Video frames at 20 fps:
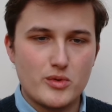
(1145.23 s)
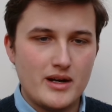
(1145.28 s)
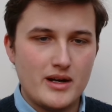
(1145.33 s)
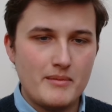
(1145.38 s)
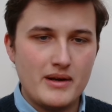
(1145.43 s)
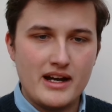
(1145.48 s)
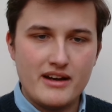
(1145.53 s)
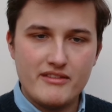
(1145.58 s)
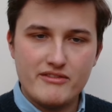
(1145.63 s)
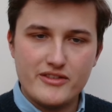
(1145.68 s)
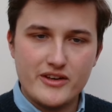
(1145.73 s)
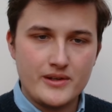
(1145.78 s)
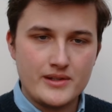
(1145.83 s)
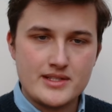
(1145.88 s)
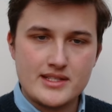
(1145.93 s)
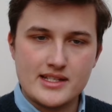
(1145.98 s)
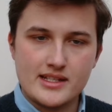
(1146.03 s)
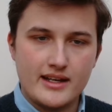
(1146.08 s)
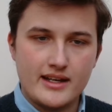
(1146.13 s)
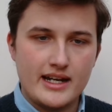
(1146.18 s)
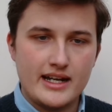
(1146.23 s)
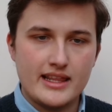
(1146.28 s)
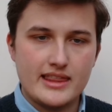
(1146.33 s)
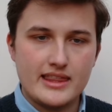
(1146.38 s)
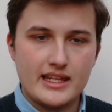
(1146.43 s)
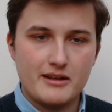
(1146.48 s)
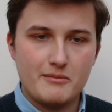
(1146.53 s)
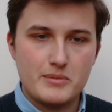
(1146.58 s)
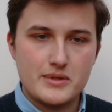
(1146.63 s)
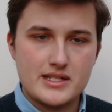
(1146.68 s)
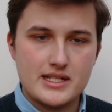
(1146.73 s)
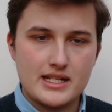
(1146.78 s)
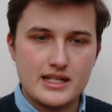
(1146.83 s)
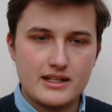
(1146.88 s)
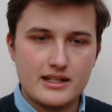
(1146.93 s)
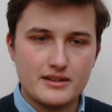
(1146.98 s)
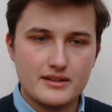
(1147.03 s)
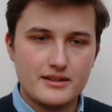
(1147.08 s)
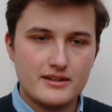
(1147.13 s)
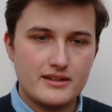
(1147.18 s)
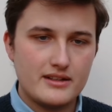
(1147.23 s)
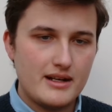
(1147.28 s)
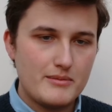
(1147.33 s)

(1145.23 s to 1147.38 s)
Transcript: where I'm not focusing on anything in particular.